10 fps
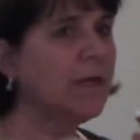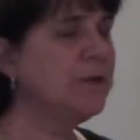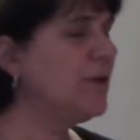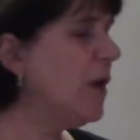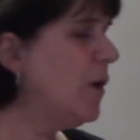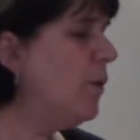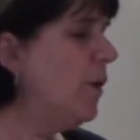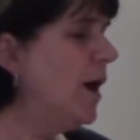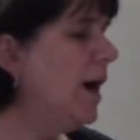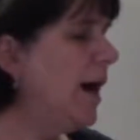
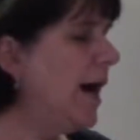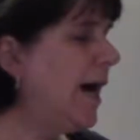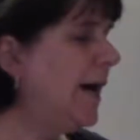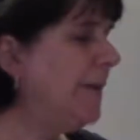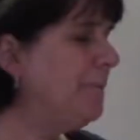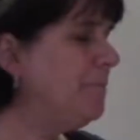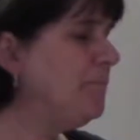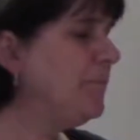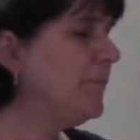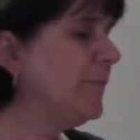So, and
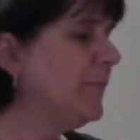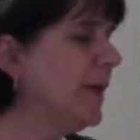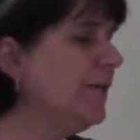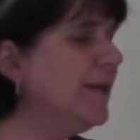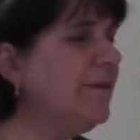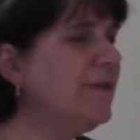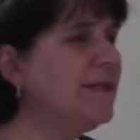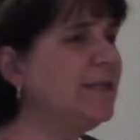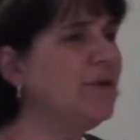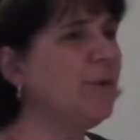think of
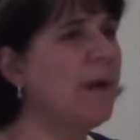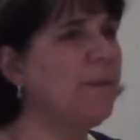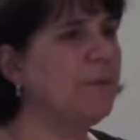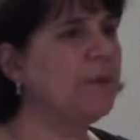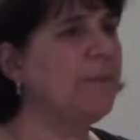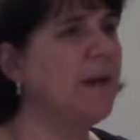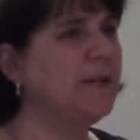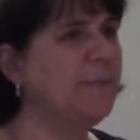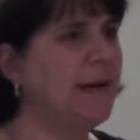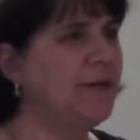this as your rapid
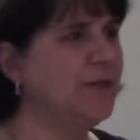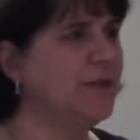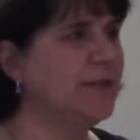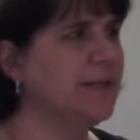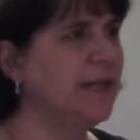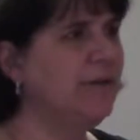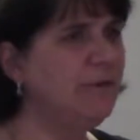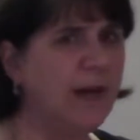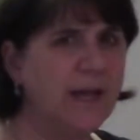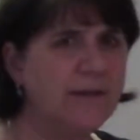response patients. And you
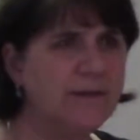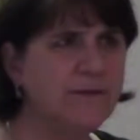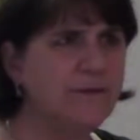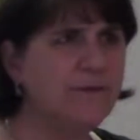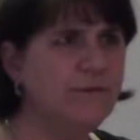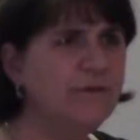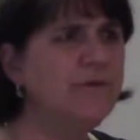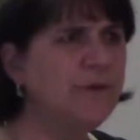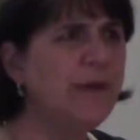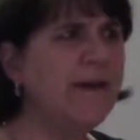guys, you
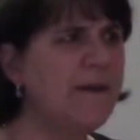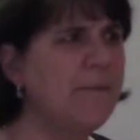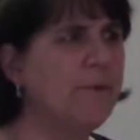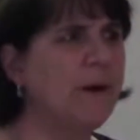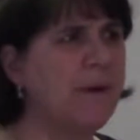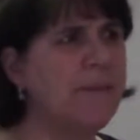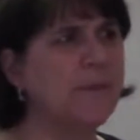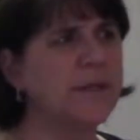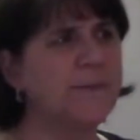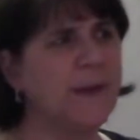do have a rapid
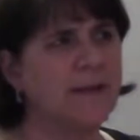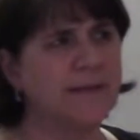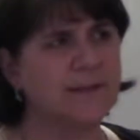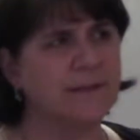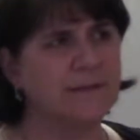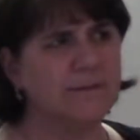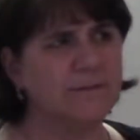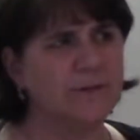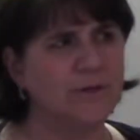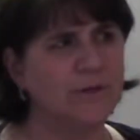response.
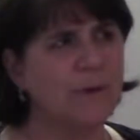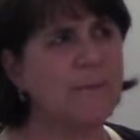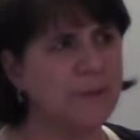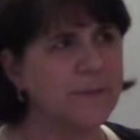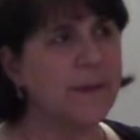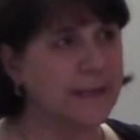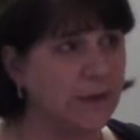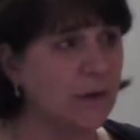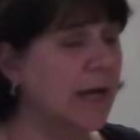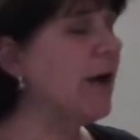You do rapid response
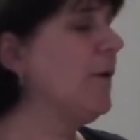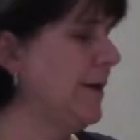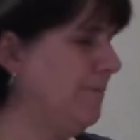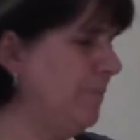here? Okay, all right.